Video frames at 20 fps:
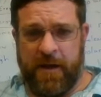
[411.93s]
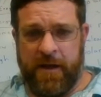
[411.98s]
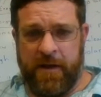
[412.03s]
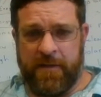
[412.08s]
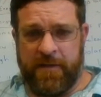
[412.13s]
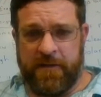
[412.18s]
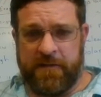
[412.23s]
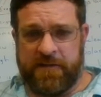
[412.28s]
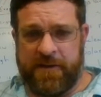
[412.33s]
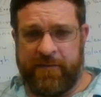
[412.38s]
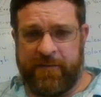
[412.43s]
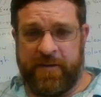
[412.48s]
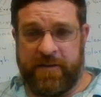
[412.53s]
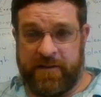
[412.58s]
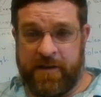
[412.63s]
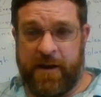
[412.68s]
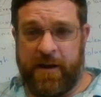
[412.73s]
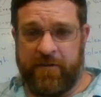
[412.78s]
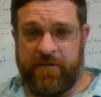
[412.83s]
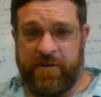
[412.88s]
the
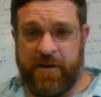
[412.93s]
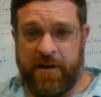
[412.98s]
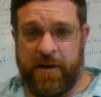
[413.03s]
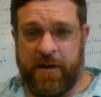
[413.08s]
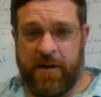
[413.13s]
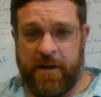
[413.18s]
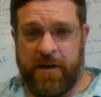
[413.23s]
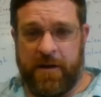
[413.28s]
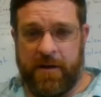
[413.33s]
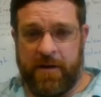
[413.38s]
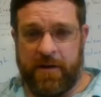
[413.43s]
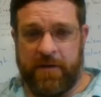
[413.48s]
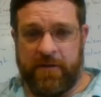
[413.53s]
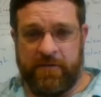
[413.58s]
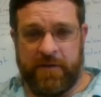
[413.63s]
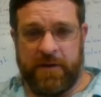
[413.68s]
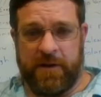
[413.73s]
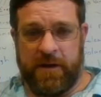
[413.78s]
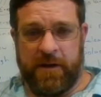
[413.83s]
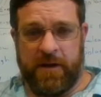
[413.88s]
savings energy uh,
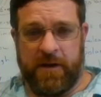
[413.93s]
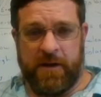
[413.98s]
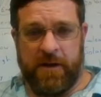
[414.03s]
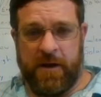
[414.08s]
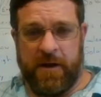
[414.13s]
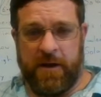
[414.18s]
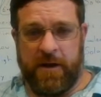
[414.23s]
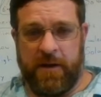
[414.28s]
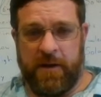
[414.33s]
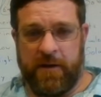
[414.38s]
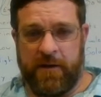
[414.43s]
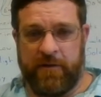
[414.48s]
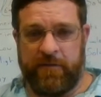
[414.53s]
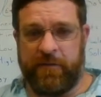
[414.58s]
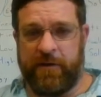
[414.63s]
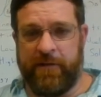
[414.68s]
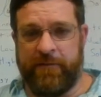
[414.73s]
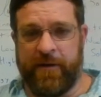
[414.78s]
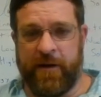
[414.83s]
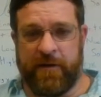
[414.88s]
is really uh,
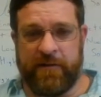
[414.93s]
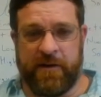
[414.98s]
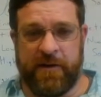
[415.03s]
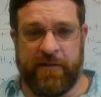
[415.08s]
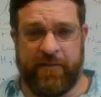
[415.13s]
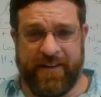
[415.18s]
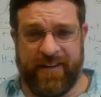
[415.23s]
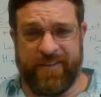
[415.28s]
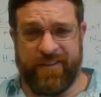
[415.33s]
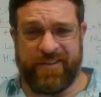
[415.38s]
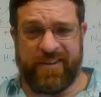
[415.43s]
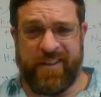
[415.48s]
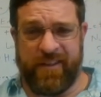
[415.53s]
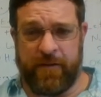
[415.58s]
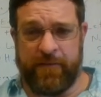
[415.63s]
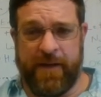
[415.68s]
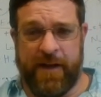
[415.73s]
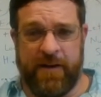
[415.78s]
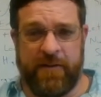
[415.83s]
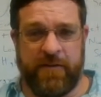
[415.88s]
is really very significant. There's
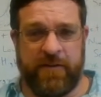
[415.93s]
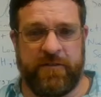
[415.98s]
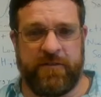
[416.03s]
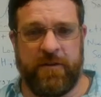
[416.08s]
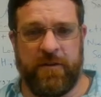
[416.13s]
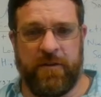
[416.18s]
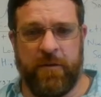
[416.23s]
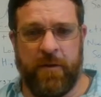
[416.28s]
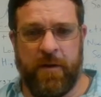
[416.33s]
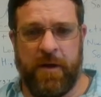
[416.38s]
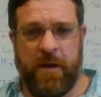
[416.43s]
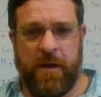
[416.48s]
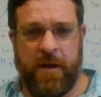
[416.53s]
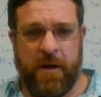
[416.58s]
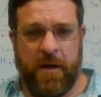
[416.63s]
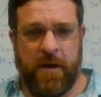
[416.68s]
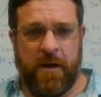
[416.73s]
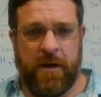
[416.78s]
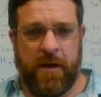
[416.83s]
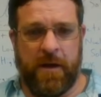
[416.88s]
other advantages too,
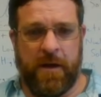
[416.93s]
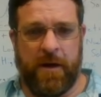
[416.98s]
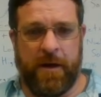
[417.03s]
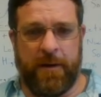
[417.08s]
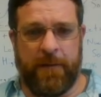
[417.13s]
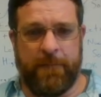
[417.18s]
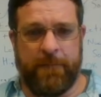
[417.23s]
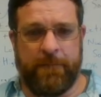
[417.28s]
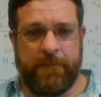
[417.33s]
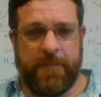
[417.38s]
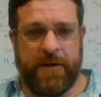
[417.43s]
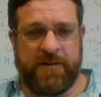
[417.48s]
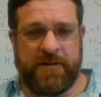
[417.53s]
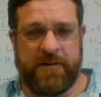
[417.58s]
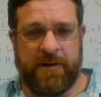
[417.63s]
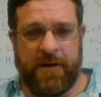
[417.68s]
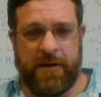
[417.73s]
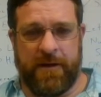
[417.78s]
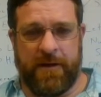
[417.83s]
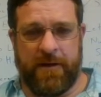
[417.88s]
um,
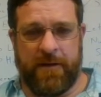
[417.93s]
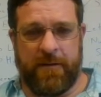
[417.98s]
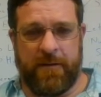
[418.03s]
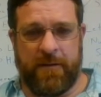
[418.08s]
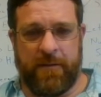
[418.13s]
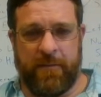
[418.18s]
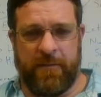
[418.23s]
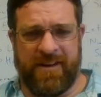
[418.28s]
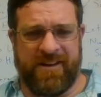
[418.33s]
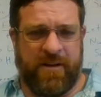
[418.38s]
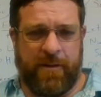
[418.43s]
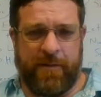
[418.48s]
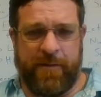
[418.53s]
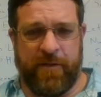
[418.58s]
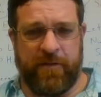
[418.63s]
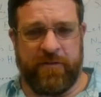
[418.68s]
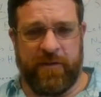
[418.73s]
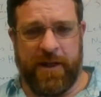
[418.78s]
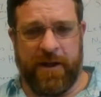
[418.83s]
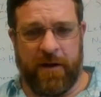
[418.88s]
but uh, we can talk
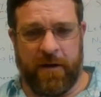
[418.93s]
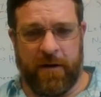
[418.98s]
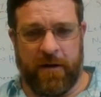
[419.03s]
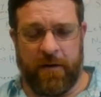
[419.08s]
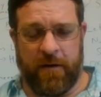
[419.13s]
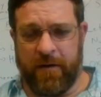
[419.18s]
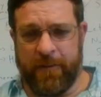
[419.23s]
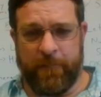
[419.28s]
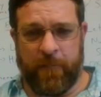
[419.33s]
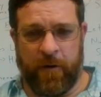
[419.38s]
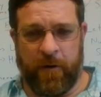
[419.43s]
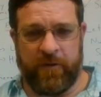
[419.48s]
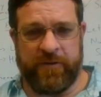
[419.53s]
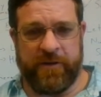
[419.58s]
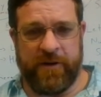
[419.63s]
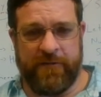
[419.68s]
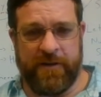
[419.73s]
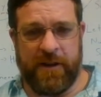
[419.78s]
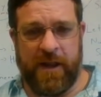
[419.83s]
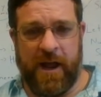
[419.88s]
about this later or in
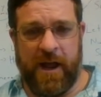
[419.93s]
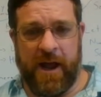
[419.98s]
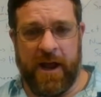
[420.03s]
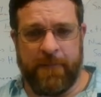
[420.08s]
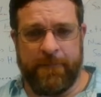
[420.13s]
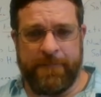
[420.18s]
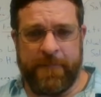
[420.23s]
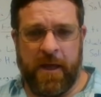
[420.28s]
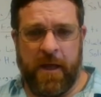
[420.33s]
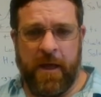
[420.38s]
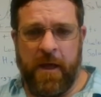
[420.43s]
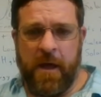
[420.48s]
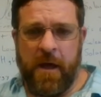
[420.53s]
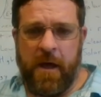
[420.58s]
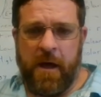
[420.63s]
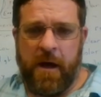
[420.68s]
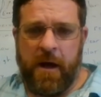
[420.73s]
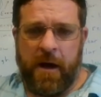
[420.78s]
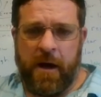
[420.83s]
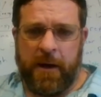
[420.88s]
person if you like.
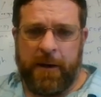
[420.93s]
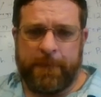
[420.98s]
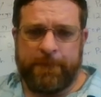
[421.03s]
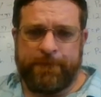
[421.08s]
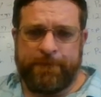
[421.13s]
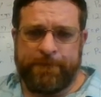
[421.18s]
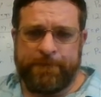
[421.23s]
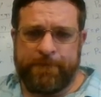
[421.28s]
Um,